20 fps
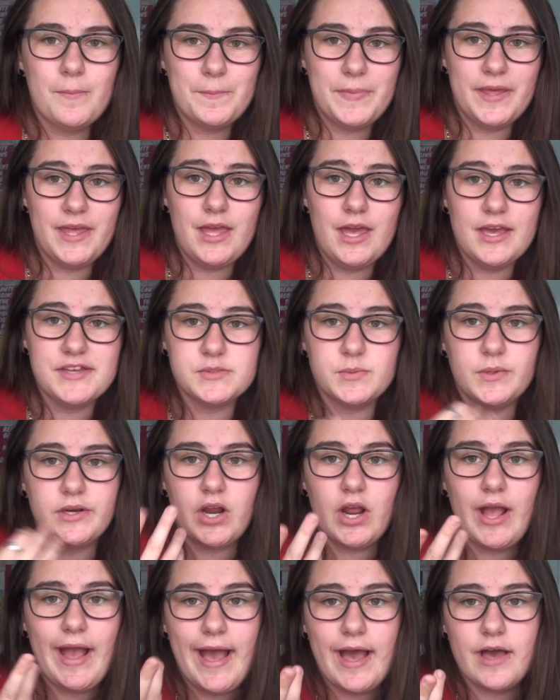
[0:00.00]
P.S. We
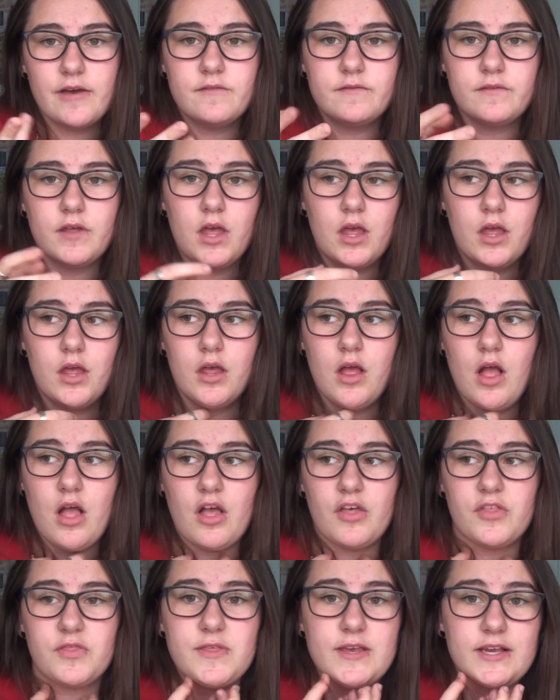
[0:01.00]
don't have
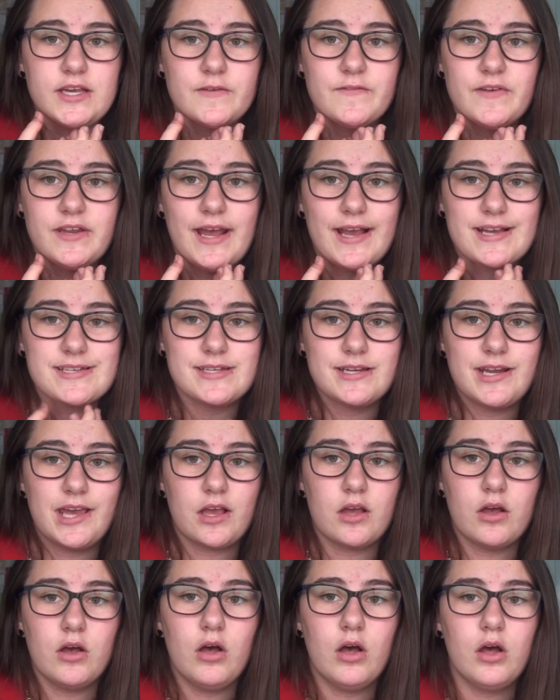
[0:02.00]
a thick of an accent
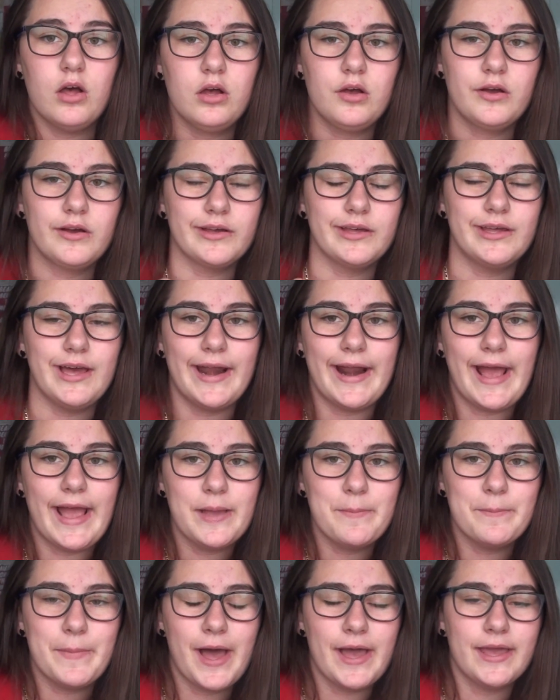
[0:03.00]
like, oh,
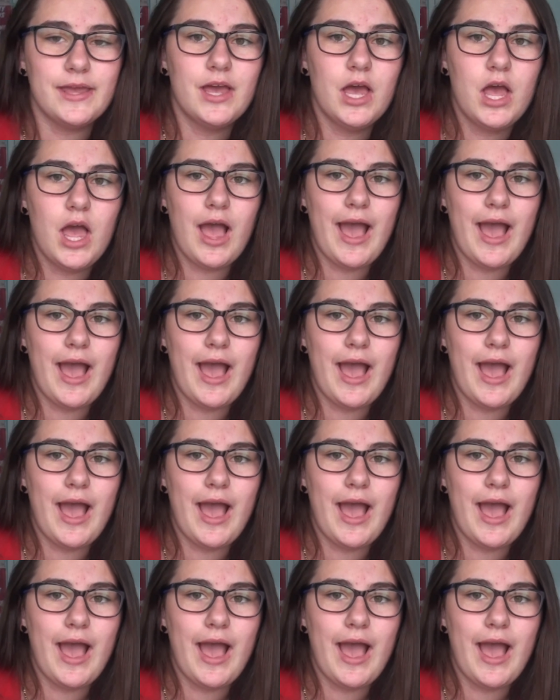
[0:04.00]
g'day mate,